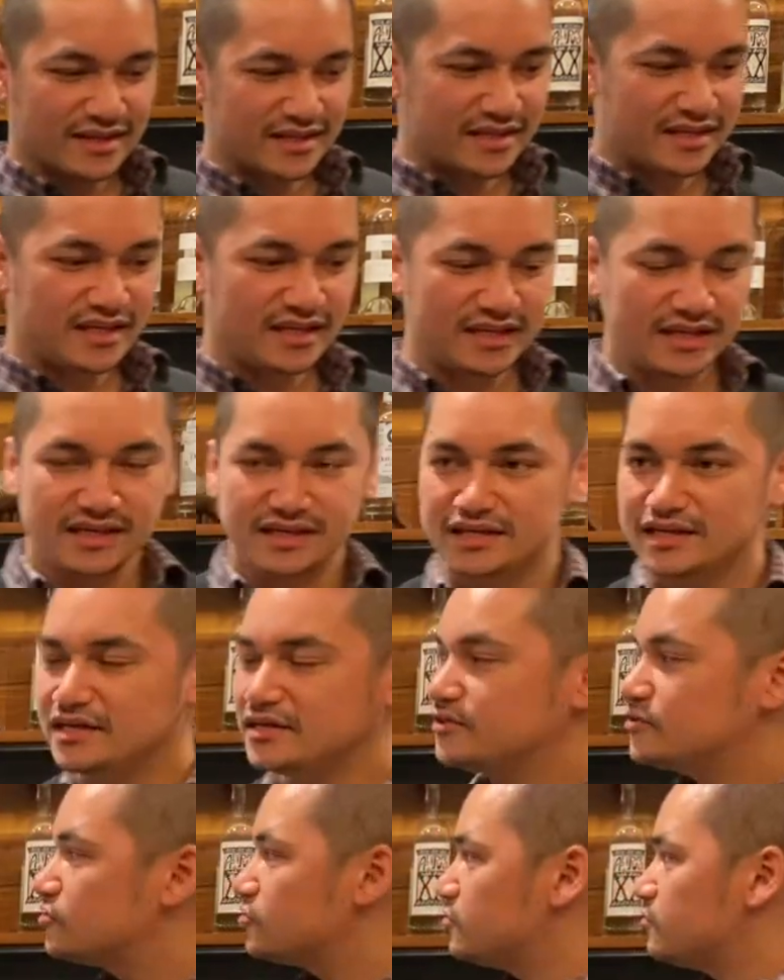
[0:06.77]
the
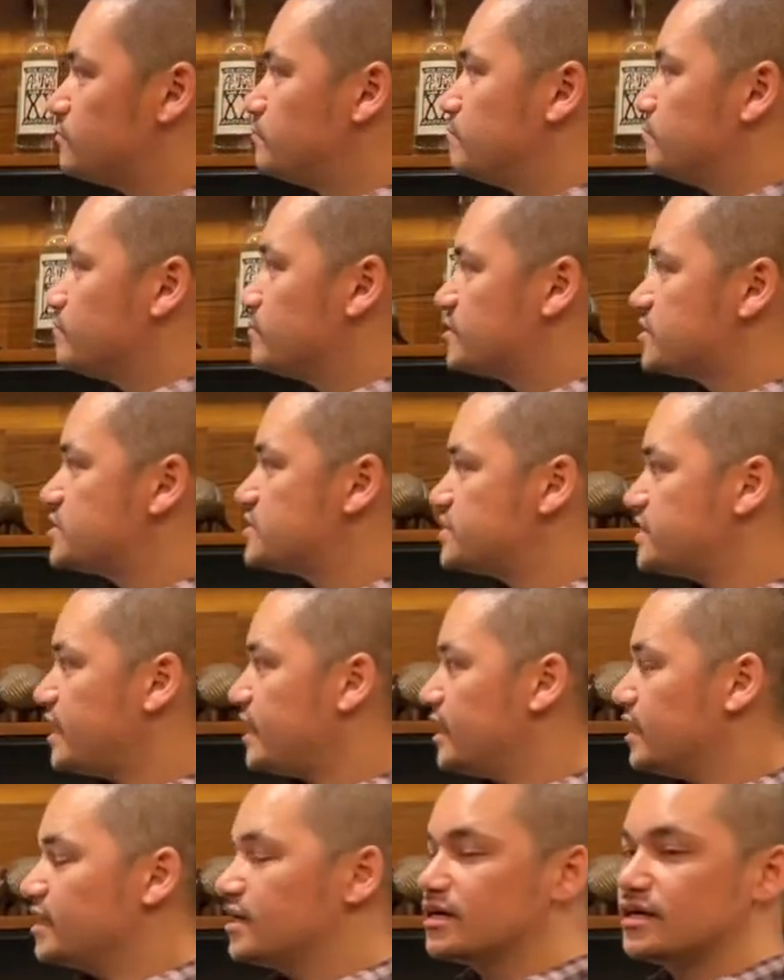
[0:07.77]
key to
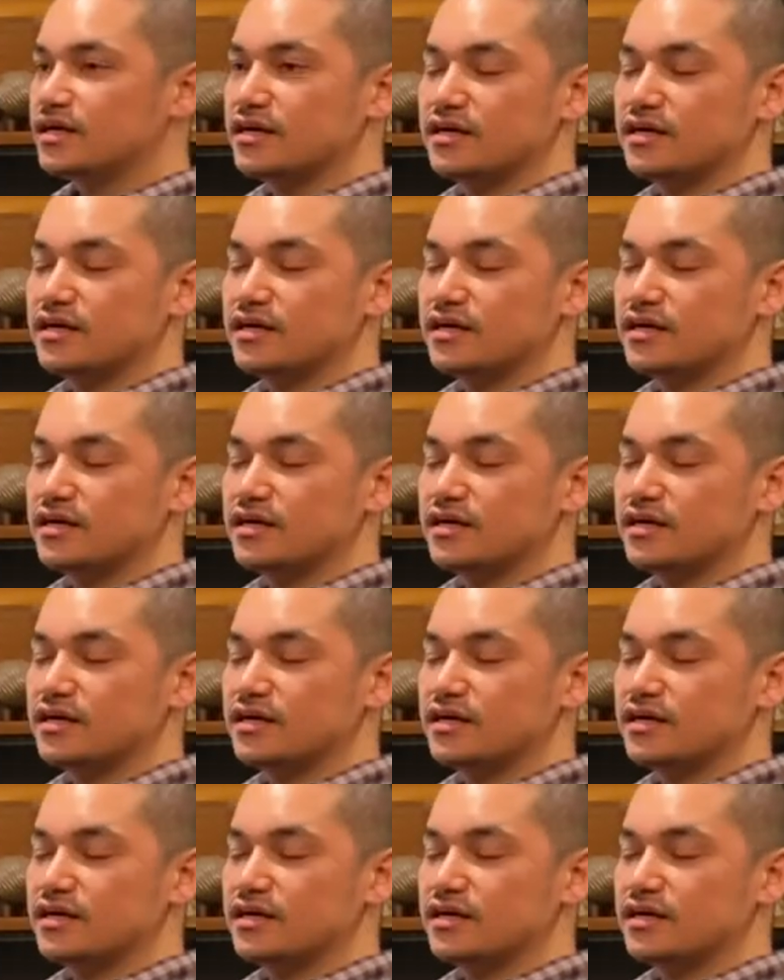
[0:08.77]
shake